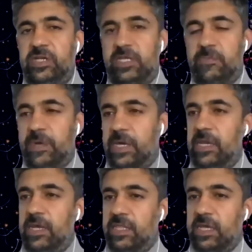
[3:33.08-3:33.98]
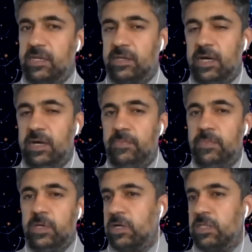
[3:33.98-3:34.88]
at the beginning, that
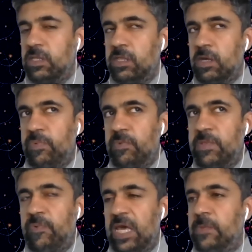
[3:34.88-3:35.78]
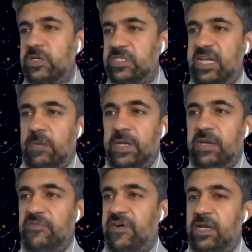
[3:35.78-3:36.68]
the playbooks that had been
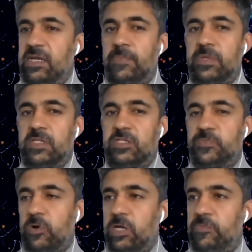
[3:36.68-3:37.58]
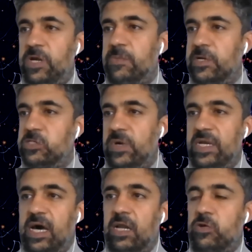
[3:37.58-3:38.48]
defined up to this point pretty much
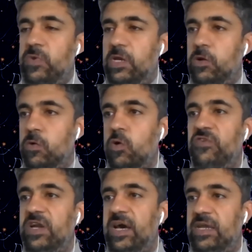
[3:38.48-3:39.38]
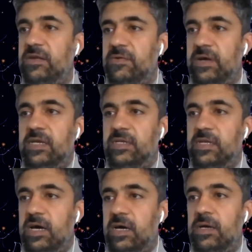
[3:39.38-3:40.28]
went out of the window overnight,
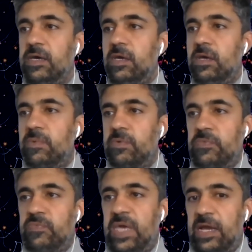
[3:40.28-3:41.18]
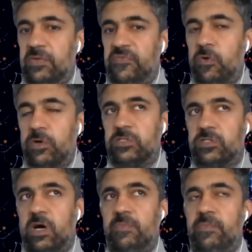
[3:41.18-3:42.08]
right? We had to focus
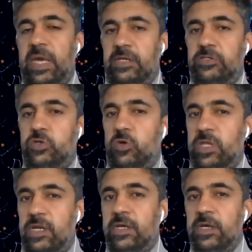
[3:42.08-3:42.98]
on making sure that